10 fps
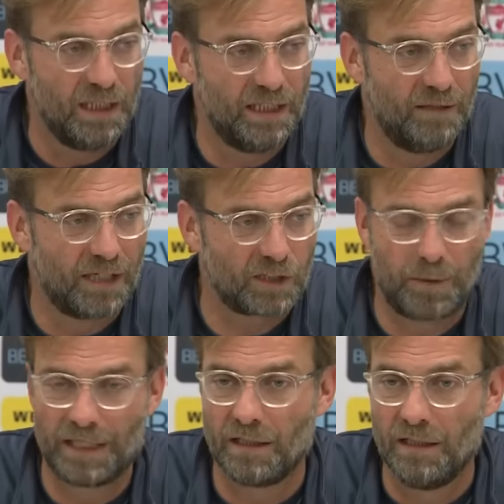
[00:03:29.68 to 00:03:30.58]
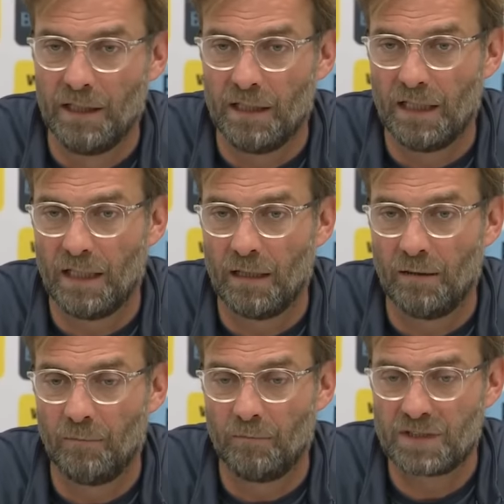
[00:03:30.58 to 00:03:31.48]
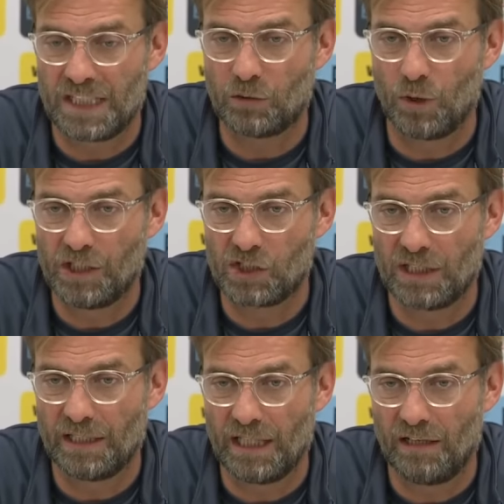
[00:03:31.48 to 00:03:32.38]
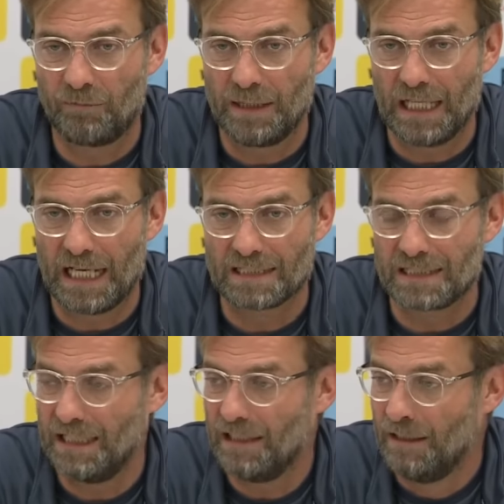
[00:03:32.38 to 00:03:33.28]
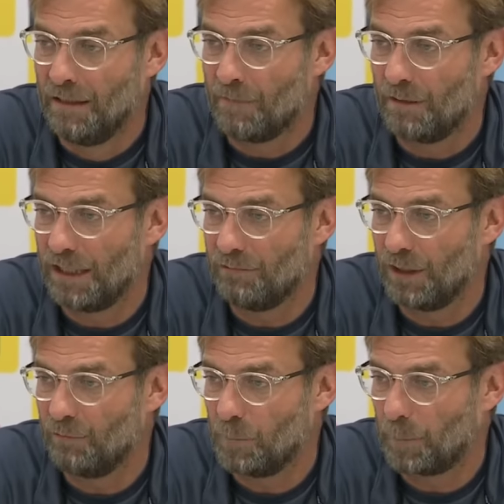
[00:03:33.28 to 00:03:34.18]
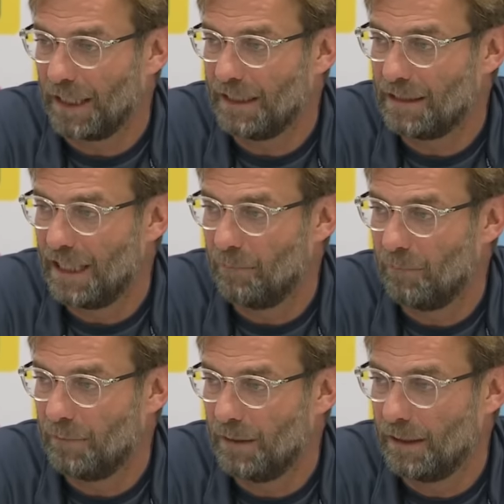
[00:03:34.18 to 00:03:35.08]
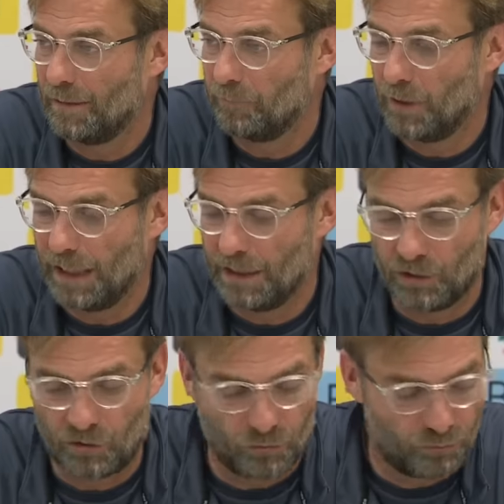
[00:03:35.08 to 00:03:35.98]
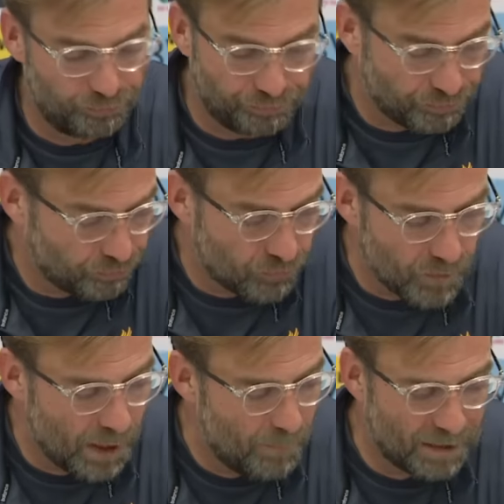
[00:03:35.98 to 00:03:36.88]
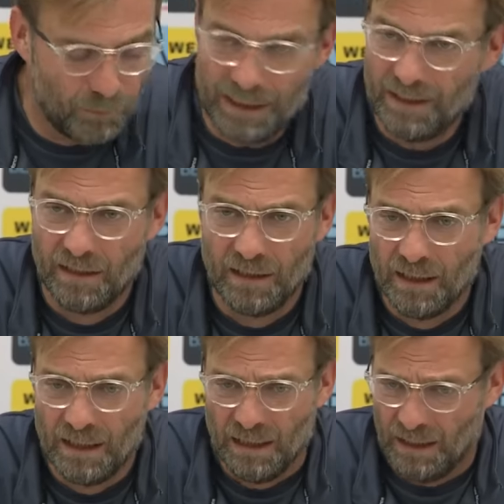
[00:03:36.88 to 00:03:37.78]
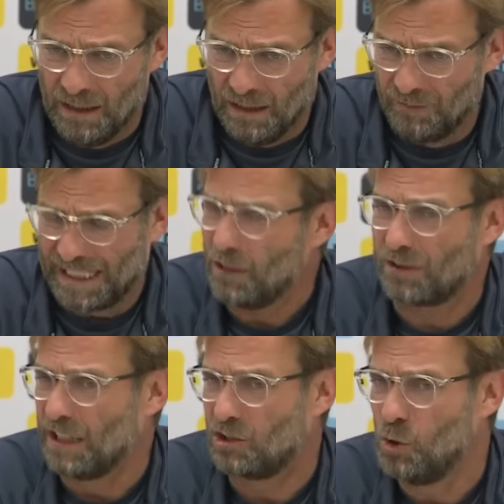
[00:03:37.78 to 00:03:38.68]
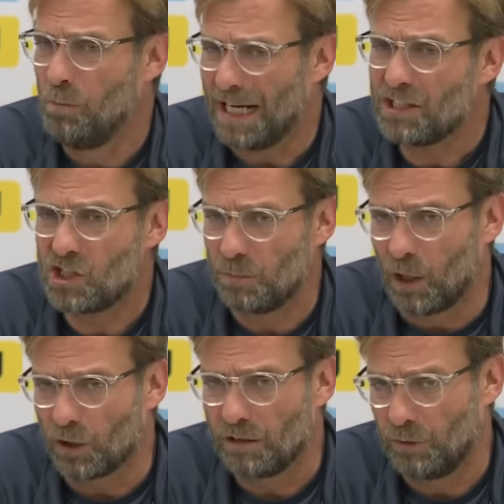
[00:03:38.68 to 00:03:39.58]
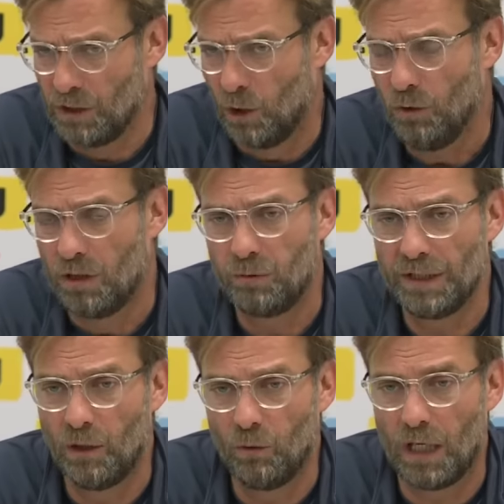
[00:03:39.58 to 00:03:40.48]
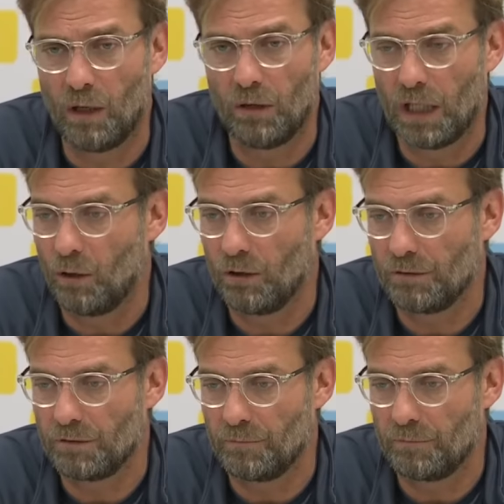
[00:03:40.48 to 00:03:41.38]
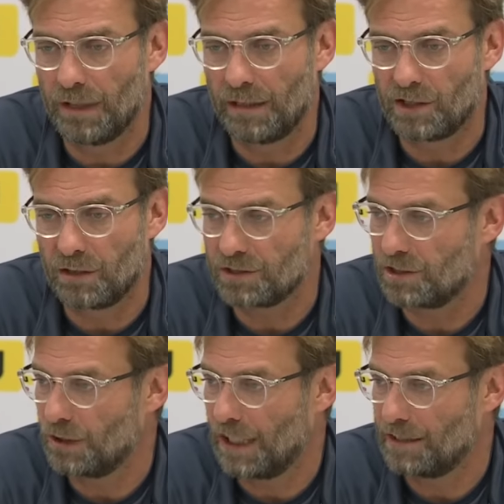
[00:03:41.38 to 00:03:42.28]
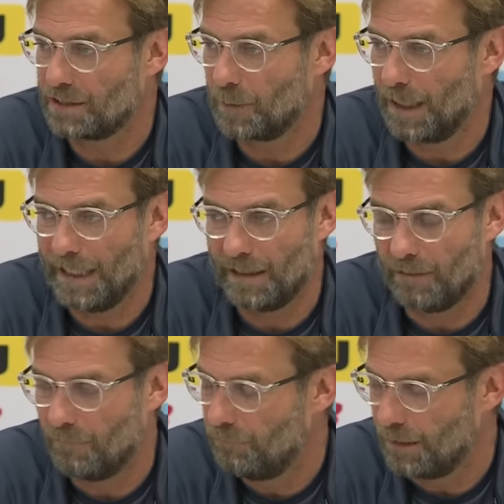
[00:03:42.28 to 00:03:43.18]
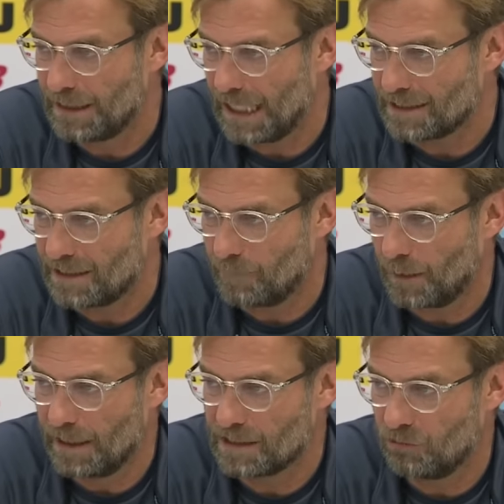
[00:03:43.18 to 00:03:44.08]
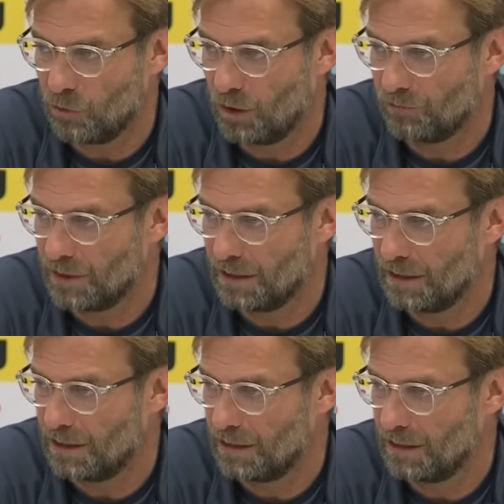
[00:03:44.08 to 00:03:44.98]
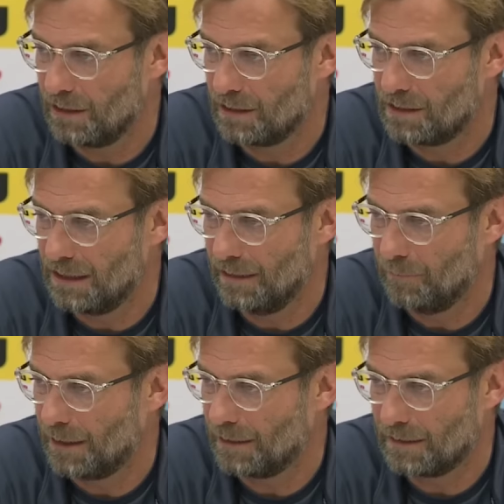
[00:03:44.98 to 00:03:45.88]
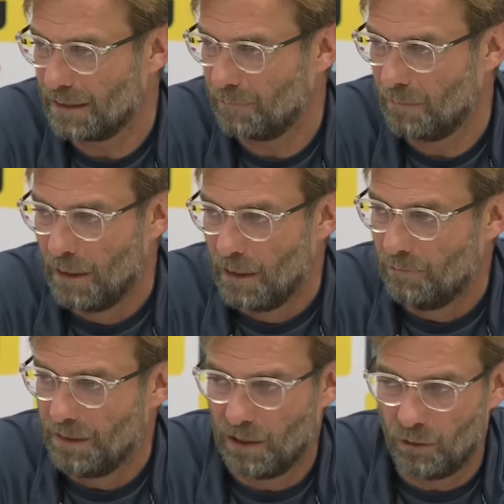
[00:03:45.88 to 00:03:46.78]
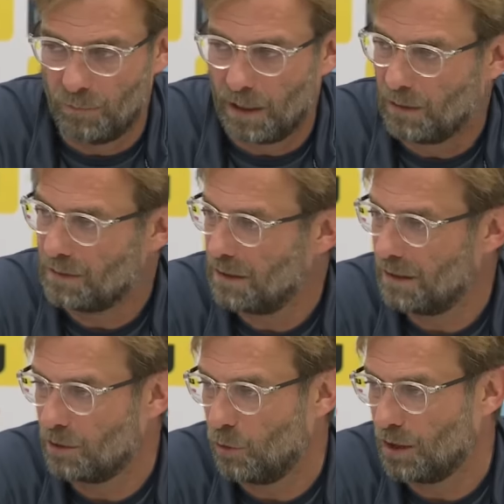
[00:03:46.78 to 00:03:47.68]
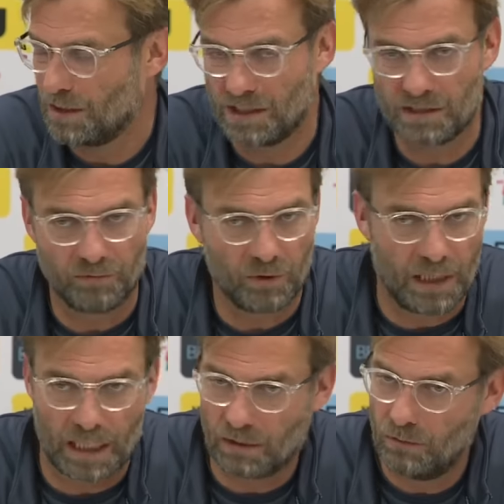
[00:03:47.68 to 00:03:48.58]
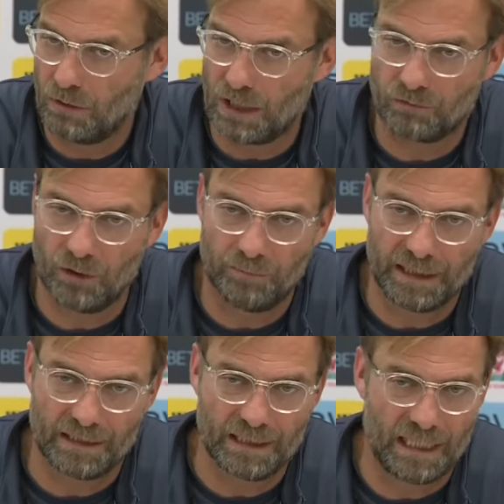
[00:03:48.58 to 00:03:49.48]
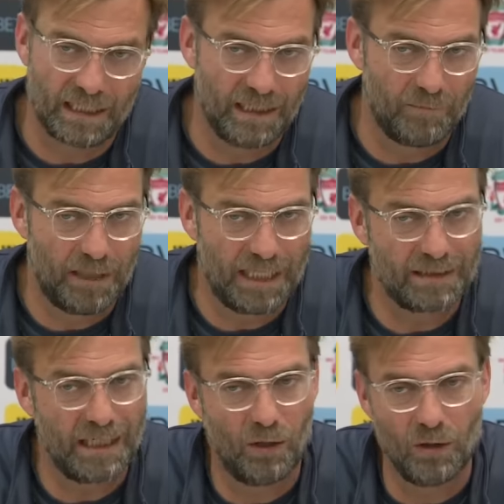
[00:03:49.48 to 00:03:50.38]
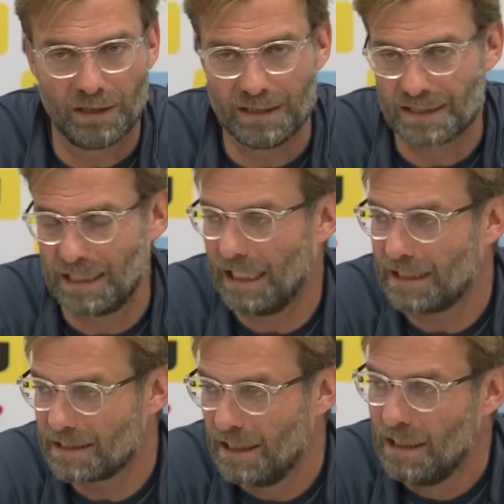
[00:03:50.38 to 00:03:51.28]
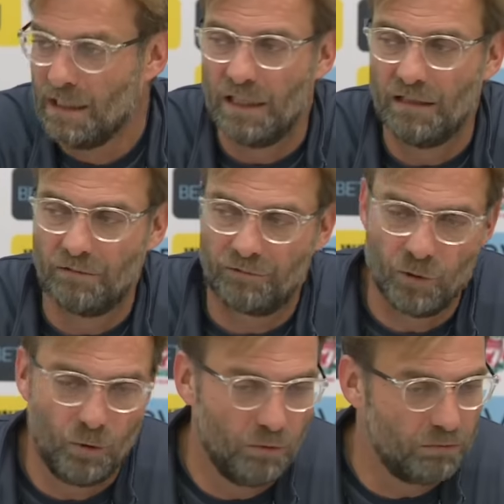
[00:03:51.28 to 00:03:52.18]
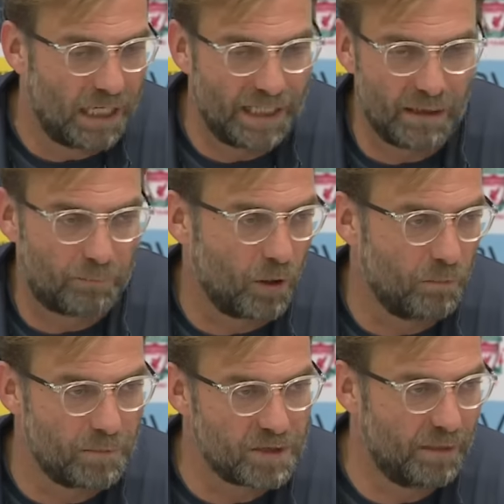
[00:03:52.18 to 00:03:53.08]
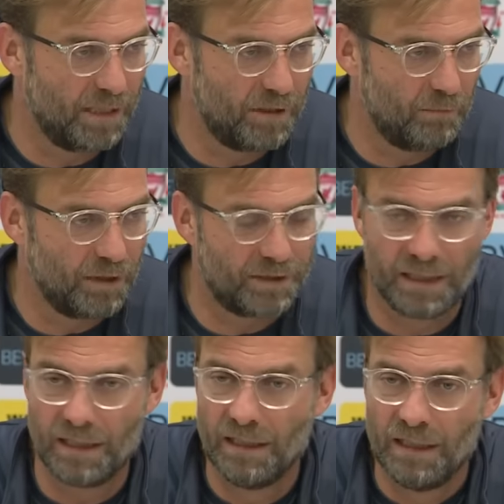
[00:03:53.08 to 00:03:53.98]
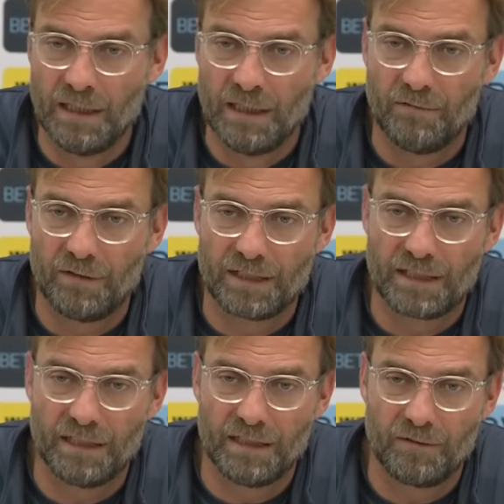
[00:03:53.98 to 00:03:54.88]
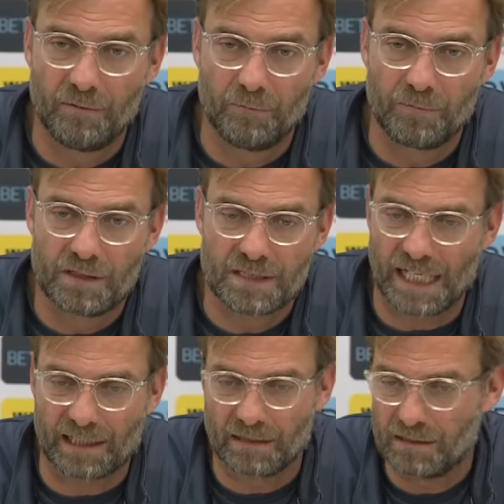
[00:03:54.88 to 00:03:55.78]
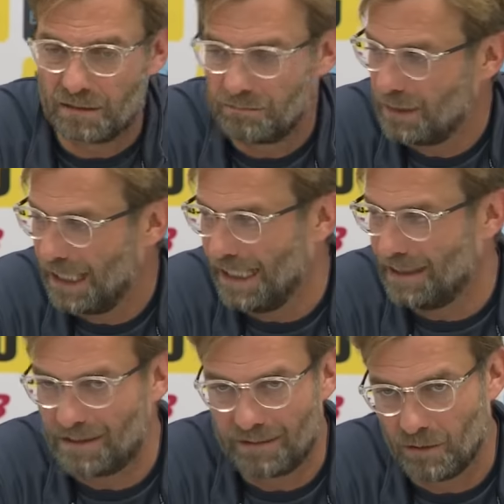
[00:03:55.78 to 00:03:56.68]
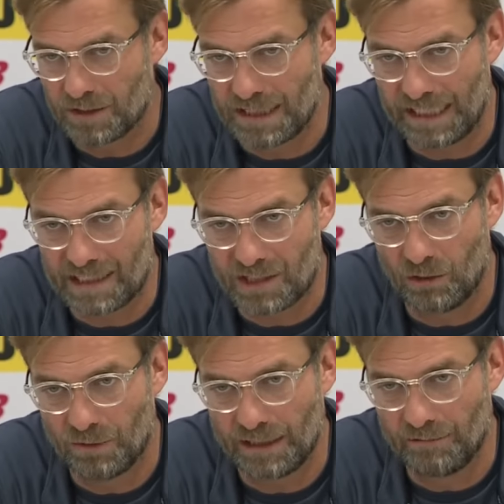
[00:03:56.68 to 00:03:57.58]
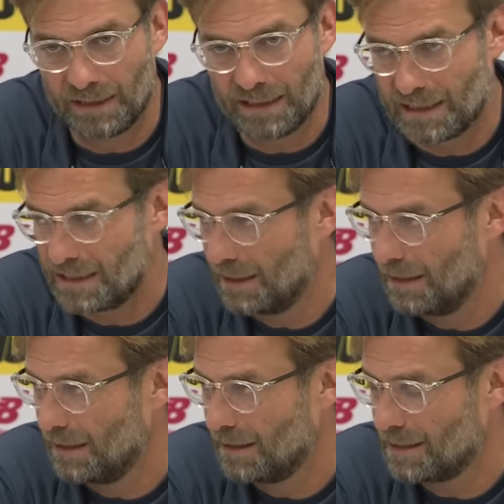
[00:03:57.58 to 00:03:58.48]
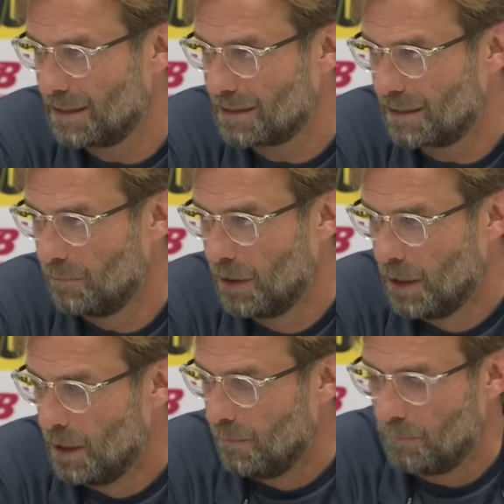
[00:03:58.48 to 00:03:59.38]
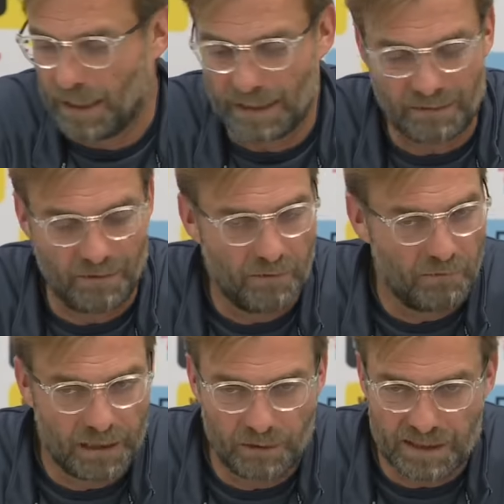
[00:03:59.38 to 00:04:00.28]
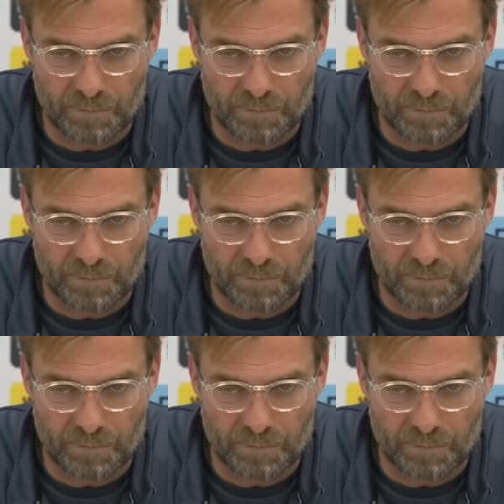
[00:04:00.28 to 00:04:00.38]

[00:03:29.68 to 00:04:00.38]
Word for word: in a much better um, situation than they have been last year when when we played them. Um, and but we we cannot think too much about it. We know we know how, how Manchester United is playing. Uh, fantastic players involved in the in, the, in the team, and um, we know about uh, the qualities of Lukaku, Rashford, Mkhitaryan, Mata. All these guys have a few lineup problems, maybe with uh, with uh, second eight or six or whatever it is in, in the system, but very